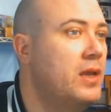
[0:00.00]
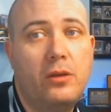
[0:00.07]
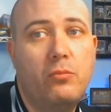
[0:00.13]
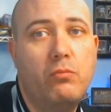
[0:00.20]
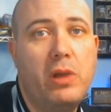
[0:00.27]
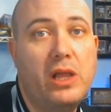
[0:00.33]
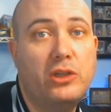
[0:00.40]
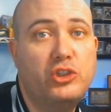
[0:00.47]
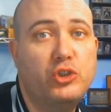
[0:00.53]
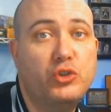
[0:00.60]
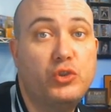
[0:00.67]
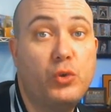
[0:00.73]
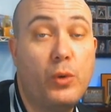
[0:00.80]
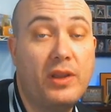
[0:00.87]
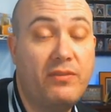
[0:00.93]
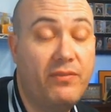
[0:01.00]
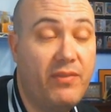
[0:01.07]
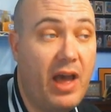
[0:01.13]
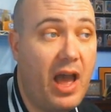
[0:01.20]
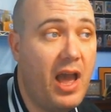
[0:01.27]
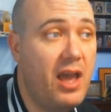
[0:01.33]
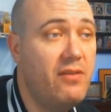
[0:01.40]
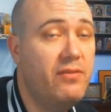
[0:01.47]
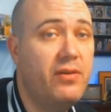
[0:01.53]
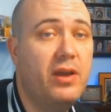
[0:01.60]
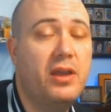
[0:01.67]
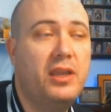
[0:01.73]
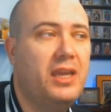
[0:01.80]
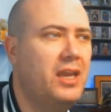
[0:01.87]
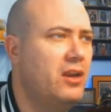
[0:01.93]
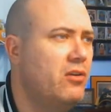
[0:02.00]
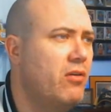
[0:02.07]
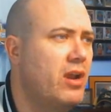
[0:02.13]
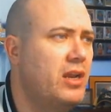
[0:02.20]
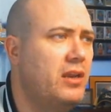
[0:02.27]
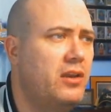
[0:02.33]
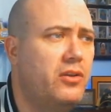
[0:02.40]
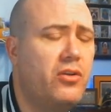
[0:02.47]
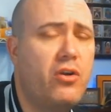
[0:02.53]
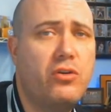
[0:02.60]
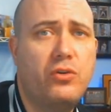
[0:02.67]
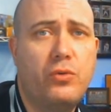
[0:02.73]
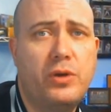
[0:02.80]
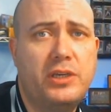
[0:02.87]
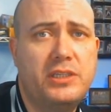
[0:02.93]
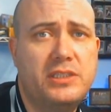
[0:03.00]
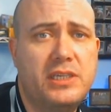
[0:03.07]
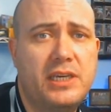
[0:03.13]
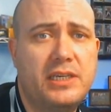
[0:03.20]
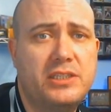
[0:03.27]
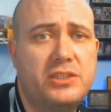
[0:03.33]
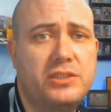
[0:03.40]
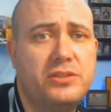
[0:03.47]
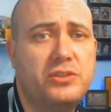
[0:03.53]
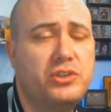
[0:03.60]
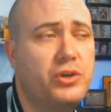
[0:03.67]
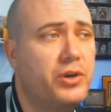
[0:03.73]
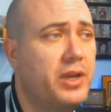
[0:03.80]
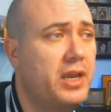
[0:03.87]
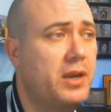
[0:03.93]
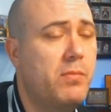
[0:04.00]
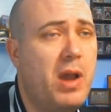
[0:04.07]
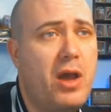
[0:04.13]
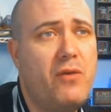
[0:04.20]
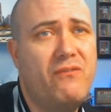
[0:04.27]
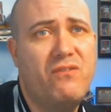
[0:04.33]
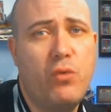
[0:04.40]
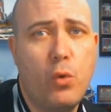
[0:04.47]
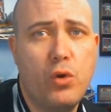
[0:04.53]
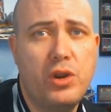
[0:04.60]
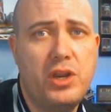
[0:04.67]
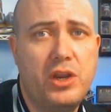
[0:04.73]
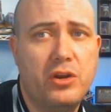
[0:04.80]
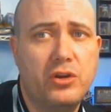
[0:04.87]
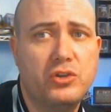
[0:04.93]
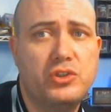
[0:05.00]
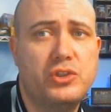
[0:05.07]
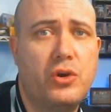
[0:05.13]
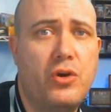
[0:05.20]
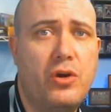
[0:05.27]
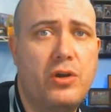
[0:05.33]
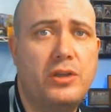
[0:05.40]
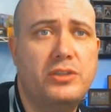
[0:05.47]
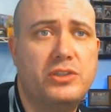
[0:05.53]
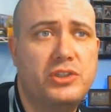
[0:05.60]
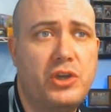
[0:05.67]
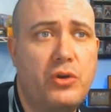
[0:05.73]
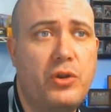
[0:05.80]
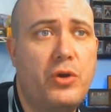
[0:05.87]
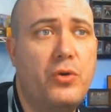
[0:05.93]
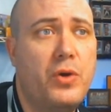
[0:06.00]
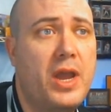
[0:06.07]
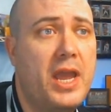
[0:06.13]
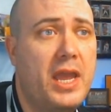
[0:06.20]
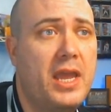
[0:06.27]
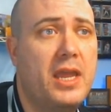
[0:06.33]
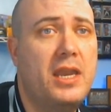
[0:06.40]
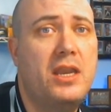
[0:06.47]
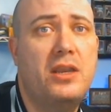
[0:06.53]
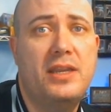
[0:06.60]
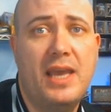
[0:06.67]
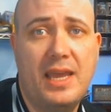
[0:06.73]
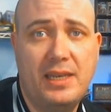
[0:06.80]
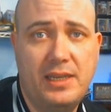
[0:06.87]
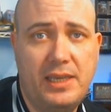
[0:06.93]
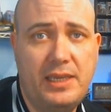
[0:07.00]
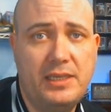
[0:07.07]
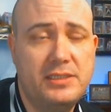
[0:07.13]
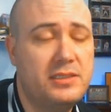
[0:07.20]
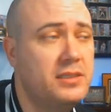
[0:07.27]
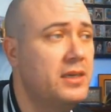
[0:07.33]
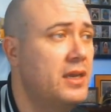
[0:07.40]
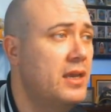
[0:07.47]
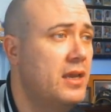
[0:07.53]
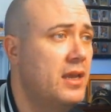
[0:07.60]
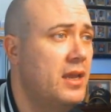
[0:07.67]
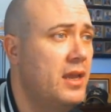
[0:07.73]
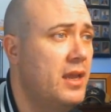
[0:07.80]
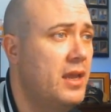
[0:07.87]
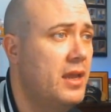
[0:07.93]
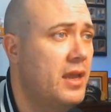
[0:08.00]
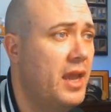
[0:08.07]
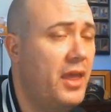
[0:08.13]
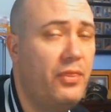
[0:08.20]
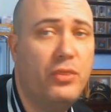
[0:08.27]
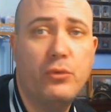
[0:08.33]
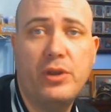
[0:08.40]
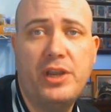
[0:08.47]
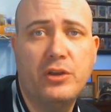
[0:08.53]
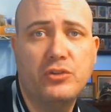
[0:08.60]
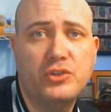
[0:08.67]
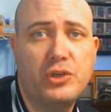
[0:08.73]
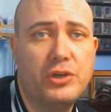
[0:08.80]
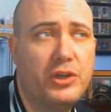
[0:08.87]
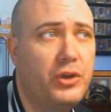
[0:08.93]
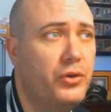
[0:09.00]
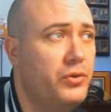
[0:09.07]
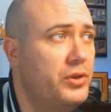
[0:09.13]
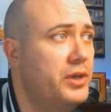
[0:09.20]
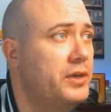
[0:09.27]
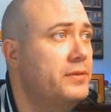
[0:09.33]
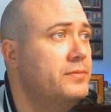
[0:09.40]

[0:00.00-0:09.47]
Bellinger's twenty-five, getting ready to turn twenty-six. So, again, about four years on Soto and Tatis, and three years on Acuña.